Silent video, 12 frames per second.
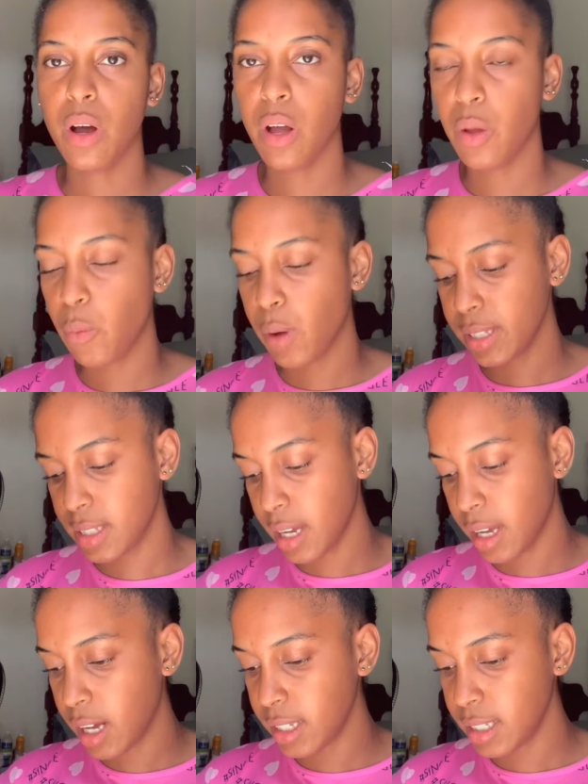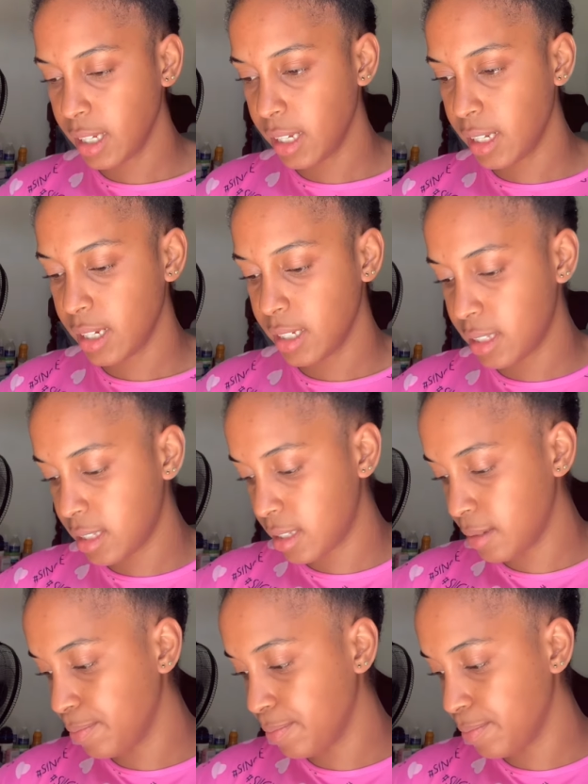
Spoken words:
all what I got in this.